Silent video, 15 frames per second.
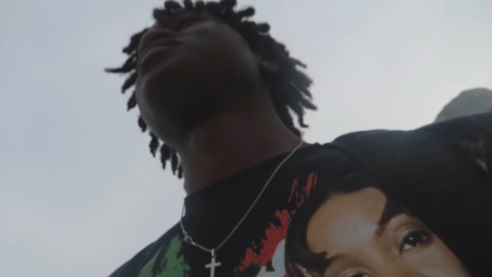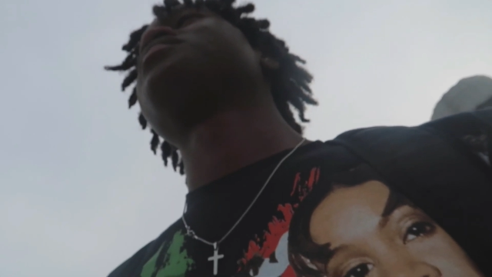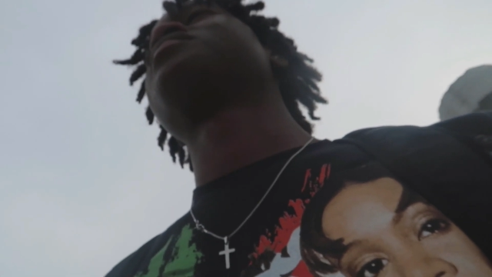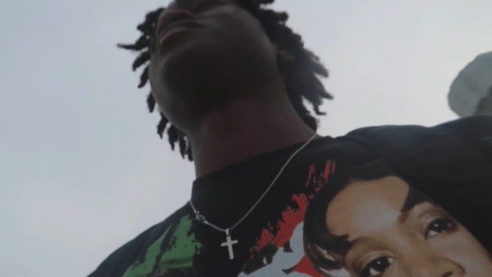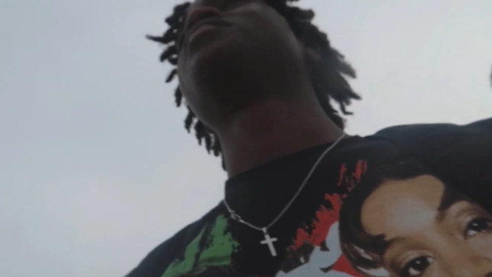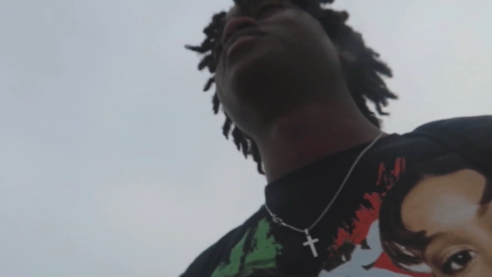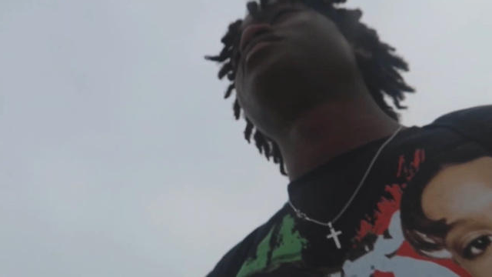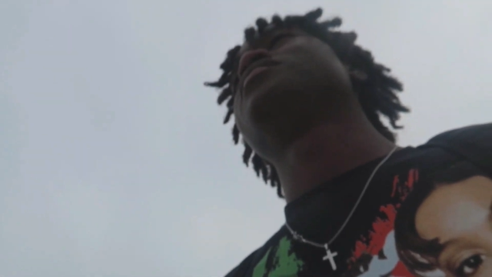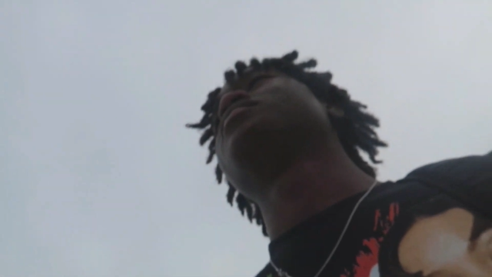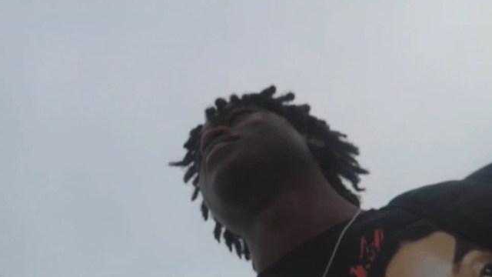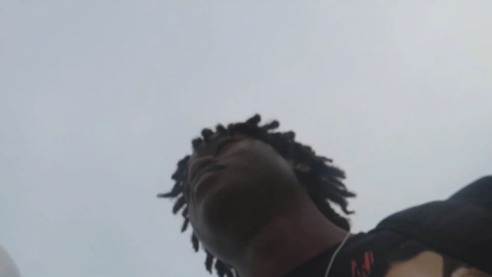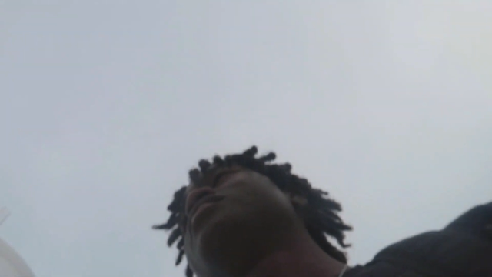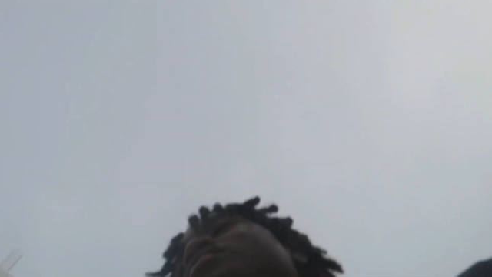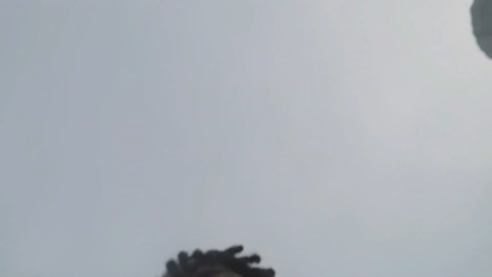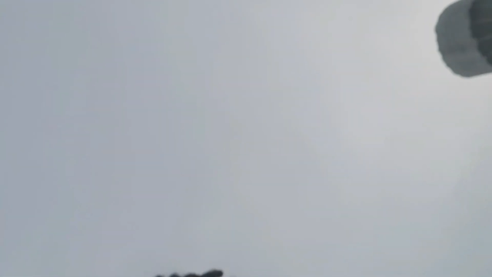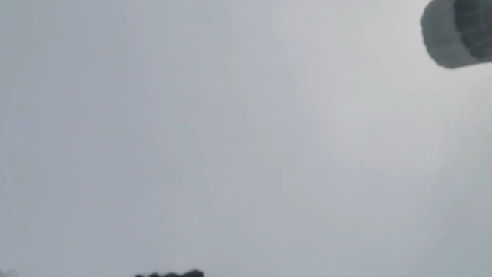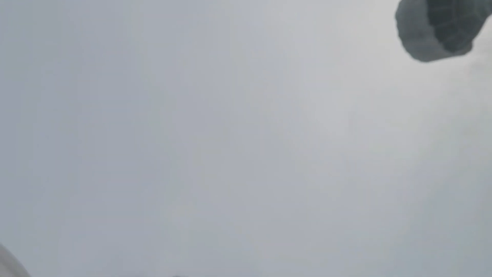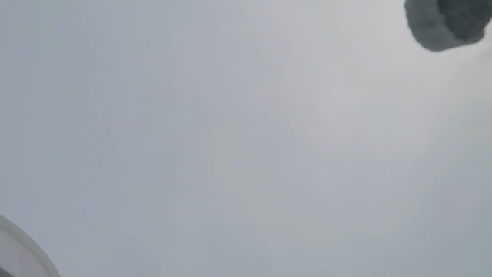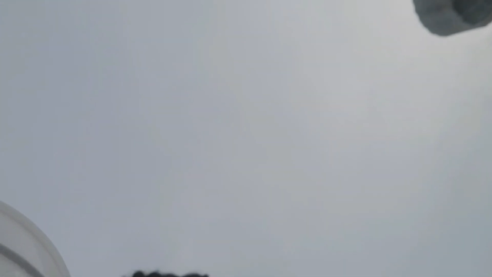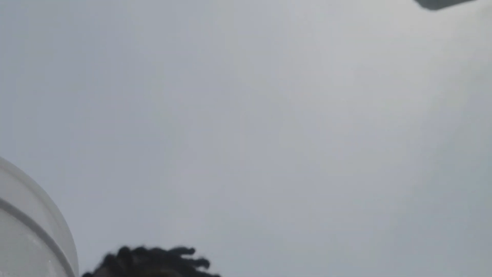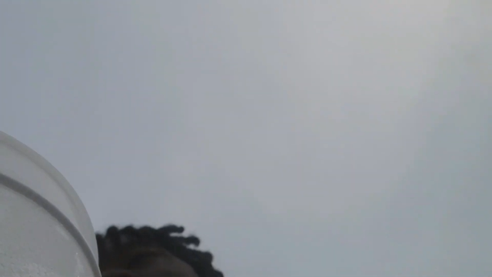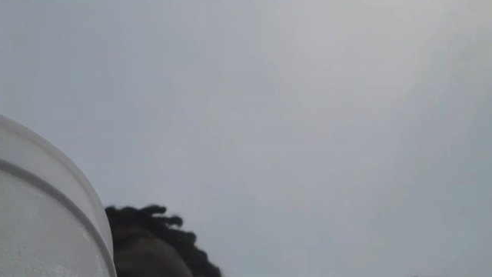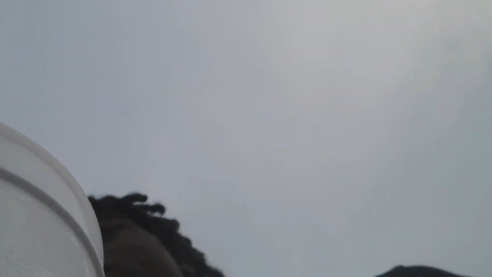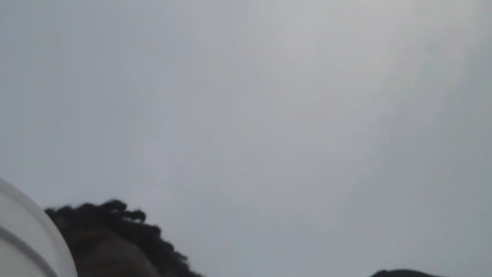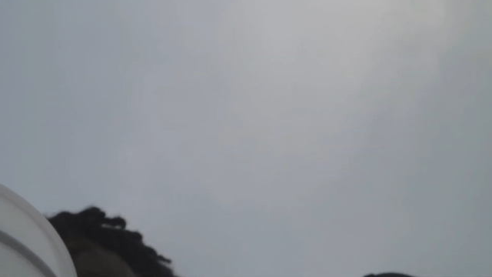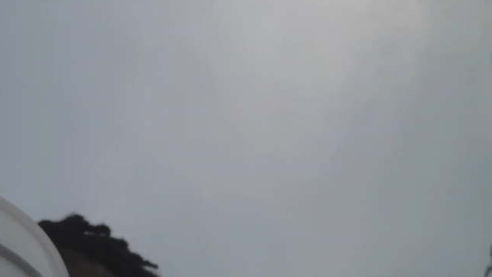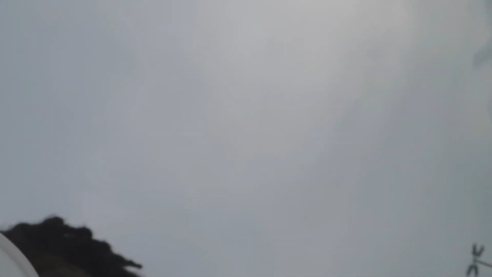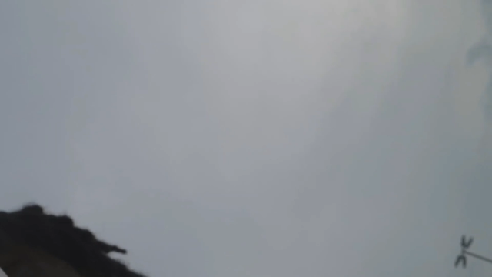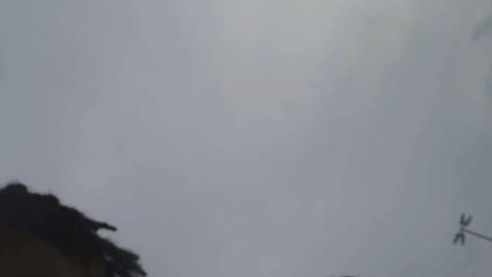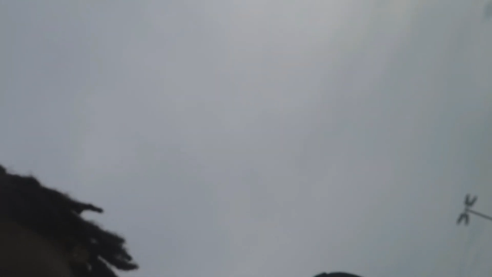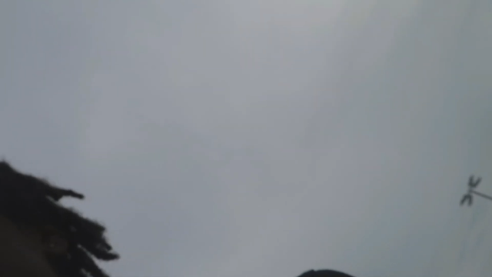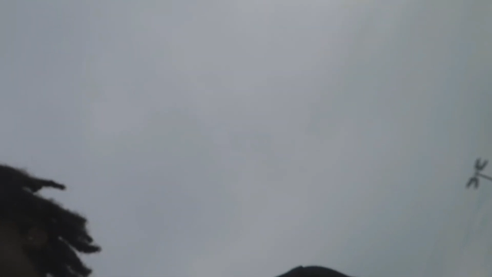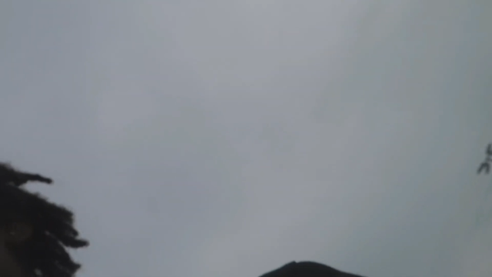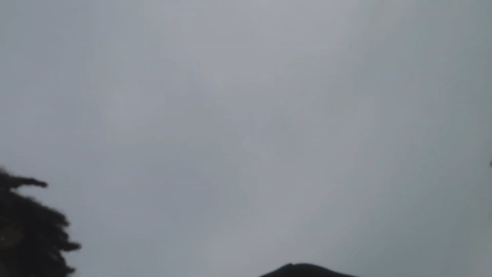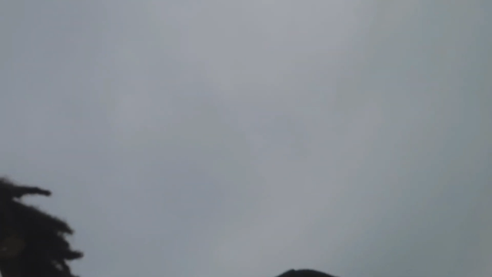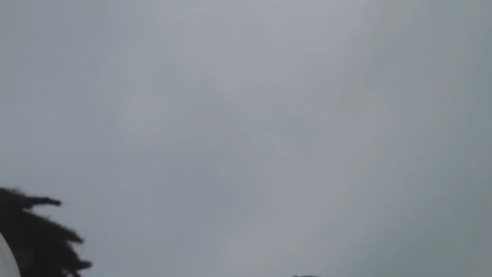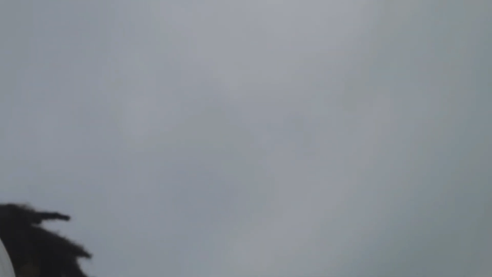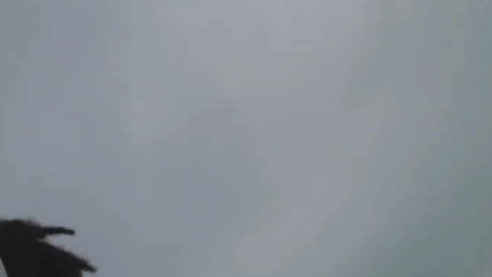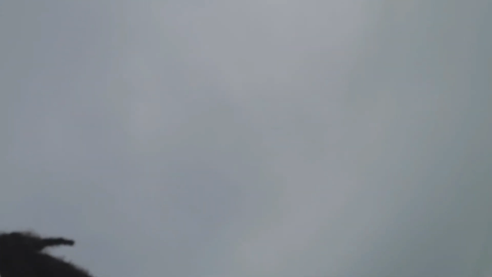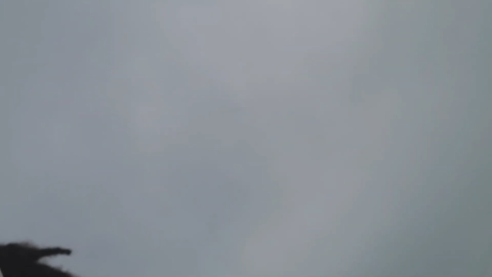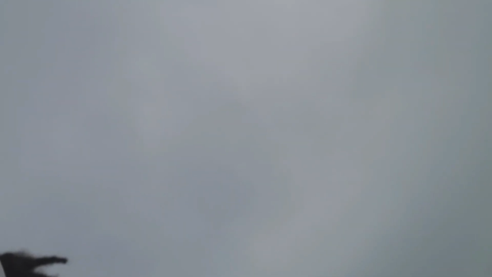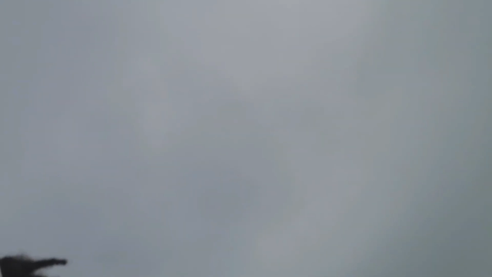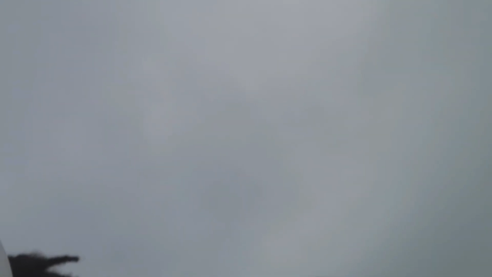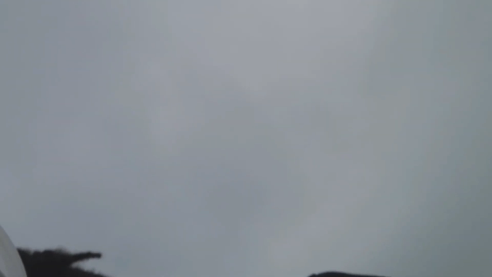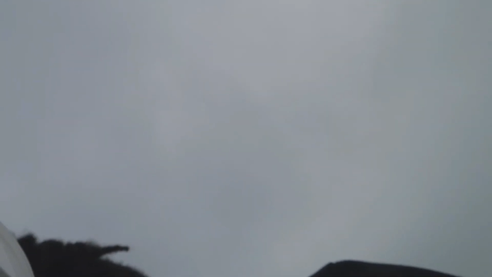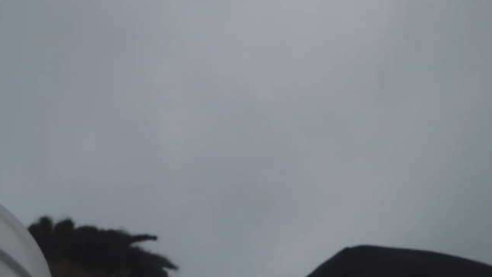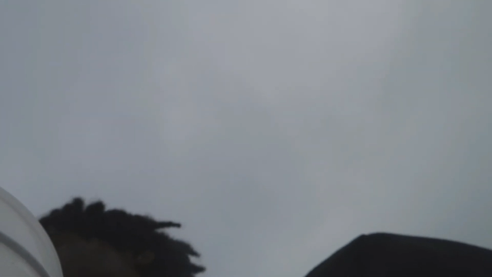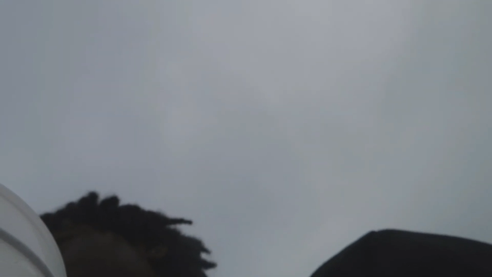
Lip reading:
No face is visible, so there are no lips to read.